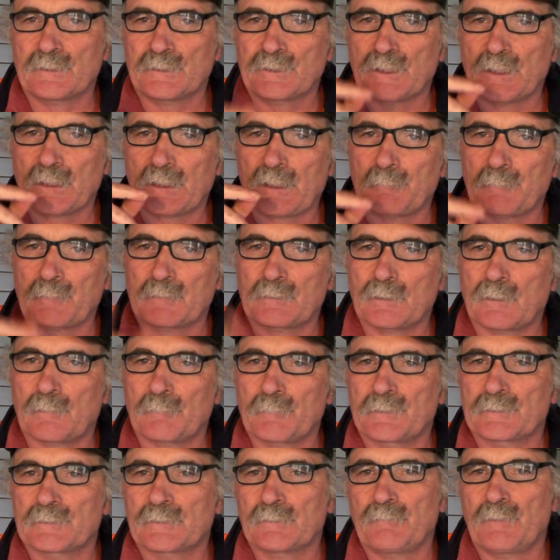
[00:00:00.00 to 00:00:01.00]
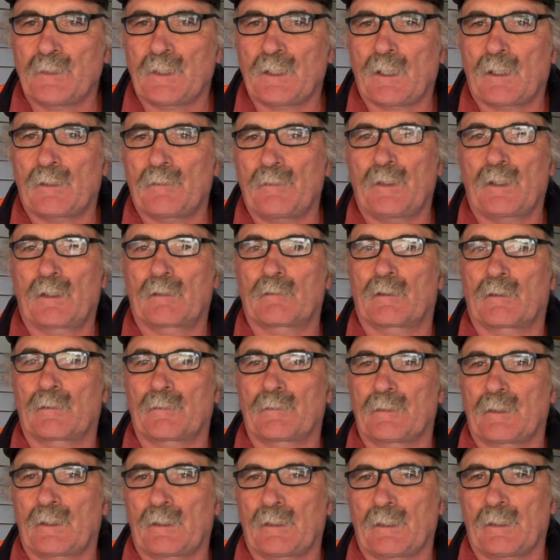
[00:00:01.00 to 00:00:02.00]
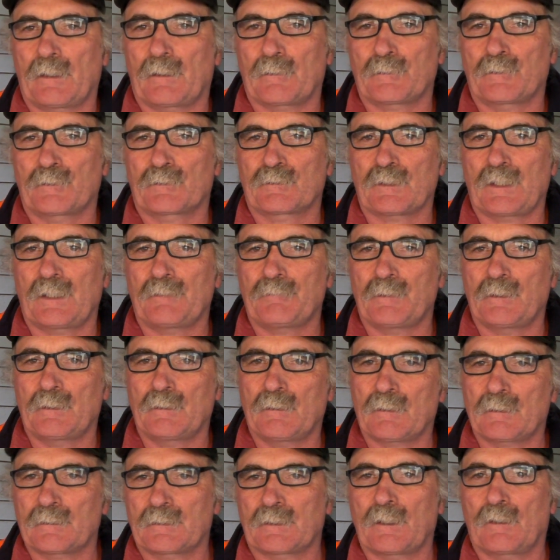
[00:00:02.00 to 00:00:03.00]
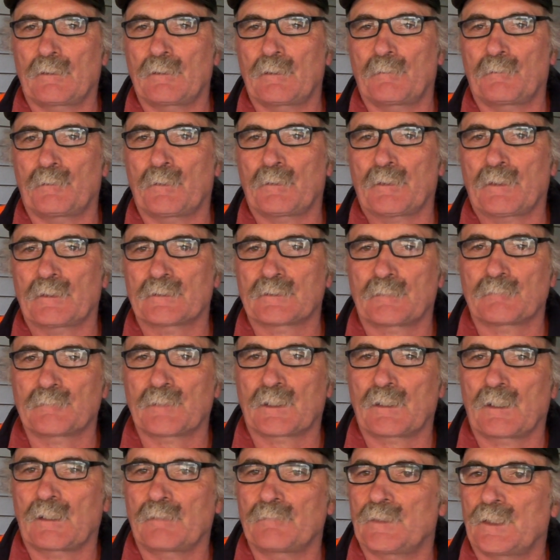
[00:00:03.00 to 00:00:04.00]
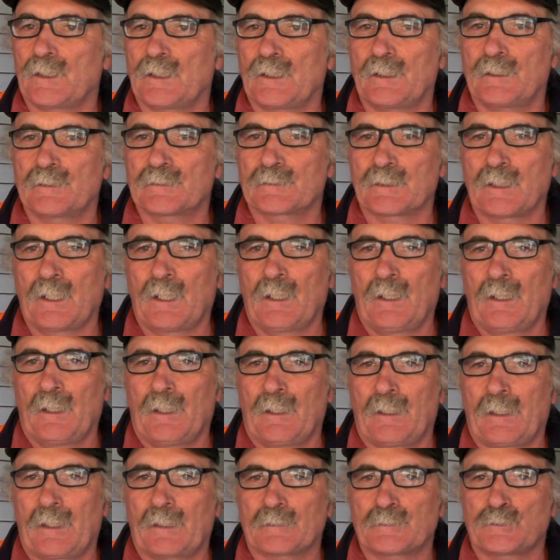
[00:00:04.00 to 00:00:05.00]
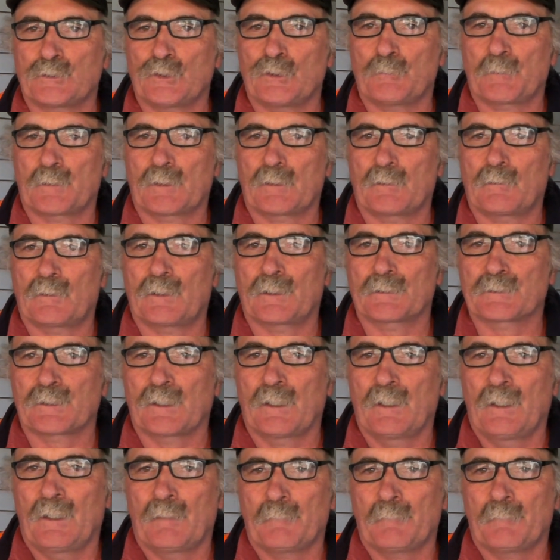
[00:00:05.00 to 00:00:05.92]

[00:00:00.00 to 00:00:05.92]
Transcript: You check up the top, there's a video there on health and safety, and I can tell you a few things I've done over the years and how stupid I was.